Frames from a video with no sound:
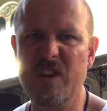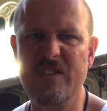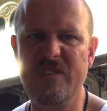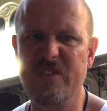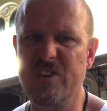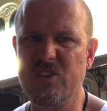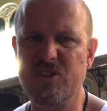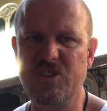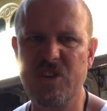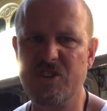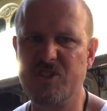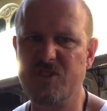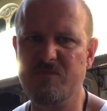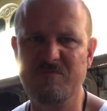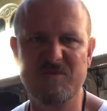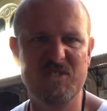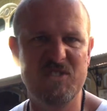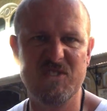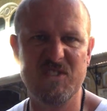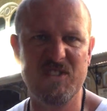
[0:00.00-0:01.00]
even going to touch them.
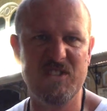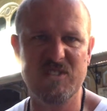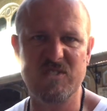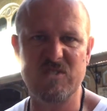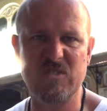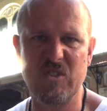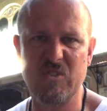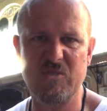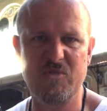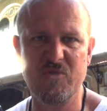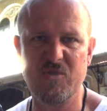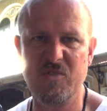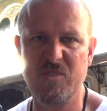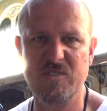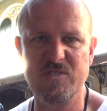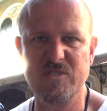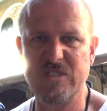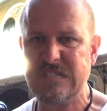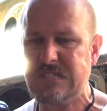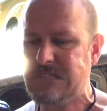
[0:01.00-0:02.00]
This thing is so good on
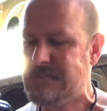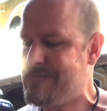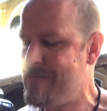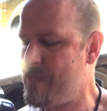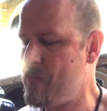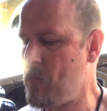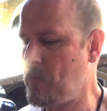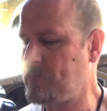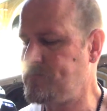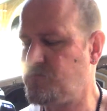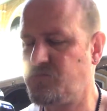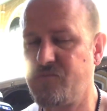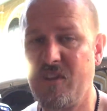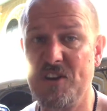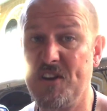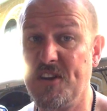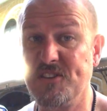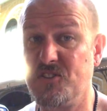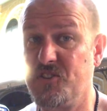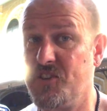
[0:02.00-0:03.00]
its own.
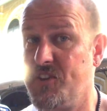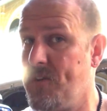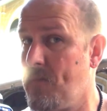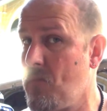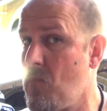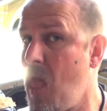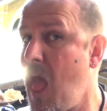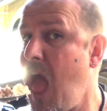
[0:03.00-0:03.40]
It doesn't need it.